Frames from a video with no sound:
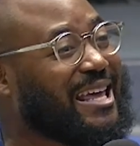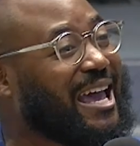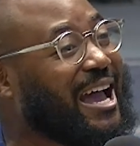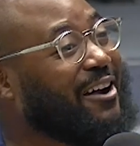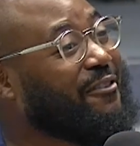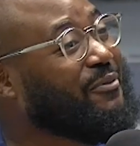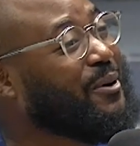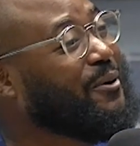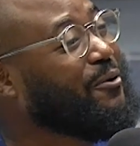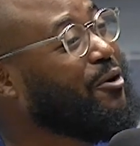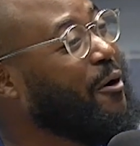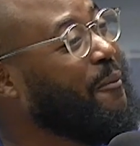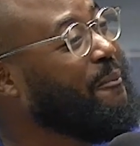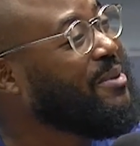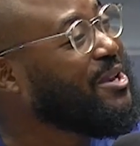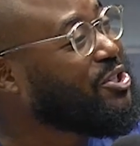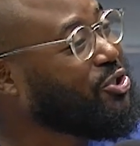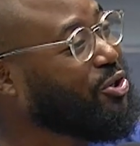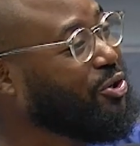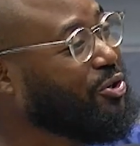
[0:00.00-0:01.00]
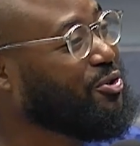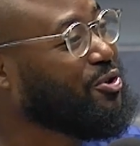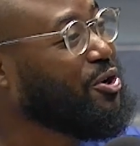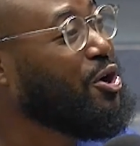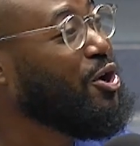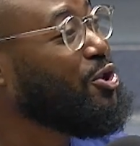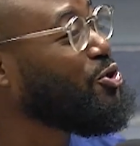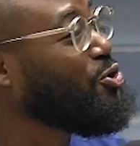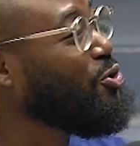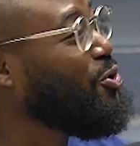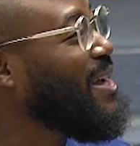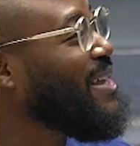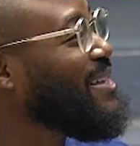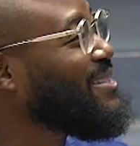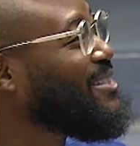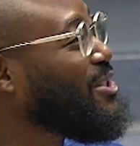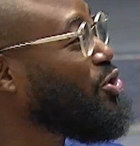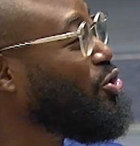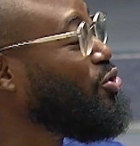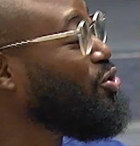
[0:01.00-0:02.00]
they have been commissioned to
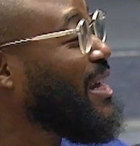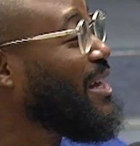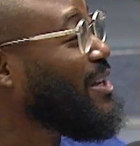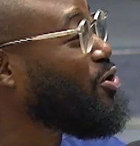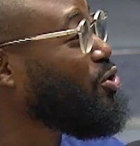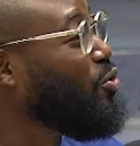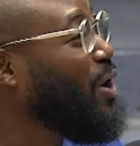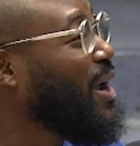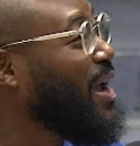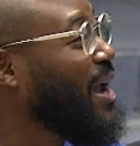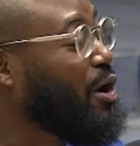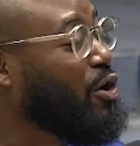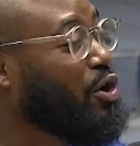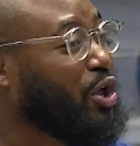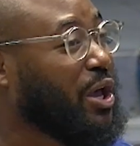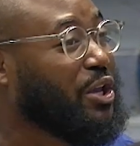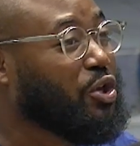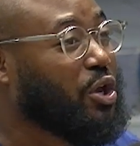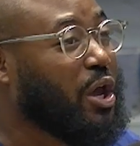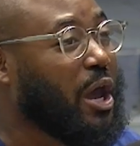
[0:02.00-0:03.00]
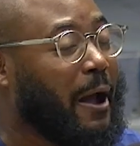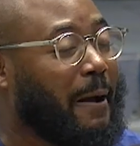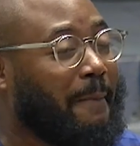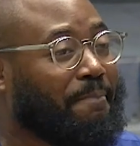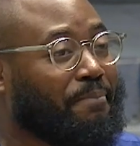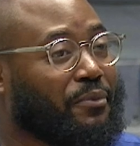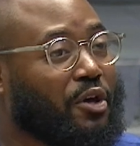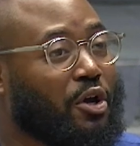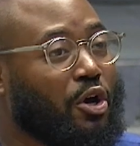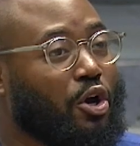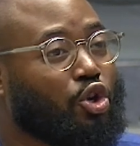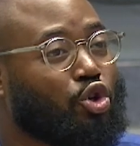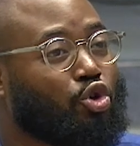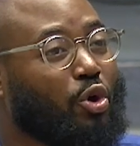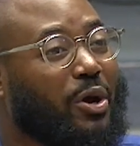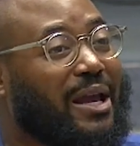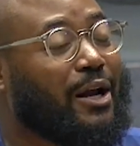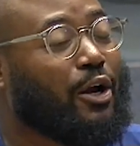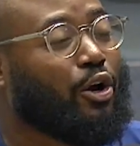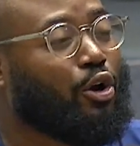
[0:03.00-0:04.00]
institute and
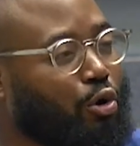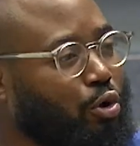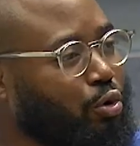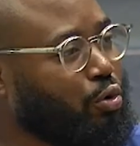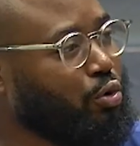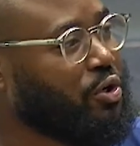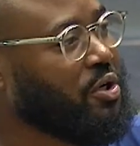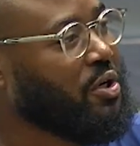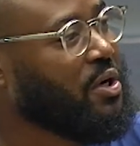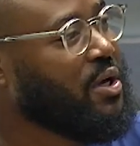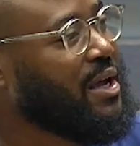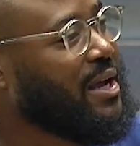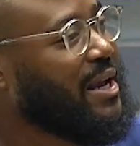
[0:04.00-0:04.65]
to include